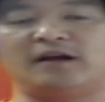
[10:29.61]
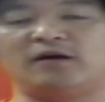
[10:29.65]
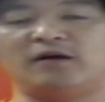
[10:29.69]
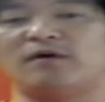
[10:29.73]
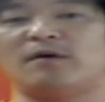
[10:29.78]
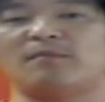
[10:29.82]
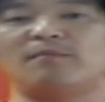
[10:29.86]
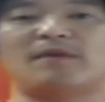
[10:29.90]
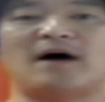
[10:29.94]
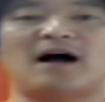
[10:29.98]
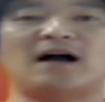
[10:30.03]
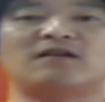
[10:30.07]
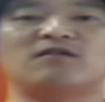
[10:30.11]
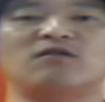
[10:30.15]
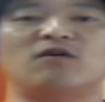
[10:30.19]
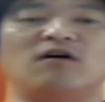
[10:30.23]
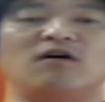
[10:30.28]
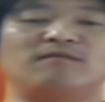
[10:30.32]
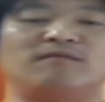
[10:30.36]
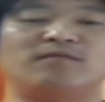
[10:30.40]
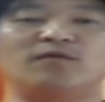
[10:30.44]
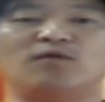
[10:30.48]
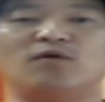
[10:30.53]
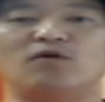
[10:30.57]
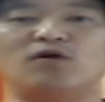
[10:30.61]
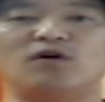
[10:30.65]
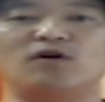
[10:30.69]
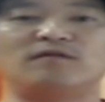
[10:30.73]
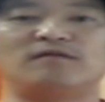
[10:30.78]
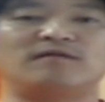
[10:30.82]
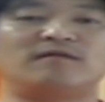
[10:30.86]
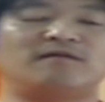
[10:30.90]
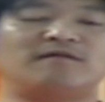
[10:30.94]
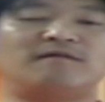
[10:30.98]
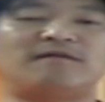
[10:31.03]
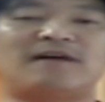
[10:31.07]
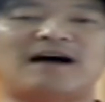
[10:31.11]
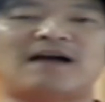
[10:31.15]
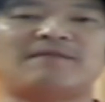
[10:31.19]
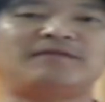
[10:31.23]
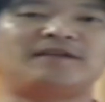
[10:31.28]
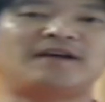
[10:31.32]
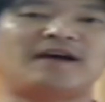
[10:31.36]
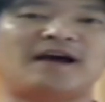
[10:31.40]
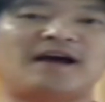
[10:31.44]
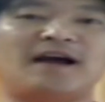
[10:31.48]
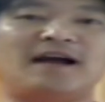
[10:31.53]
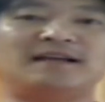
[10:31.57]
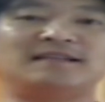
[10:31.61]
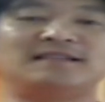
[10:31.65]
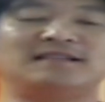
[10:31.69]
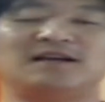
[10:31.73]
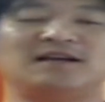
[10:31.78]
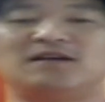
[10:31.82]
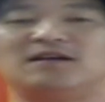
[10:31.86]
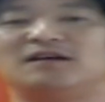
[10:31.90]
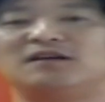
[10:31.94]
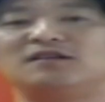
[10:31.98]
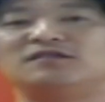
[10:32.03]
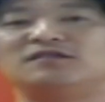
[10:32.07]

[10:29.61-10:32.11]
He went back home for five days,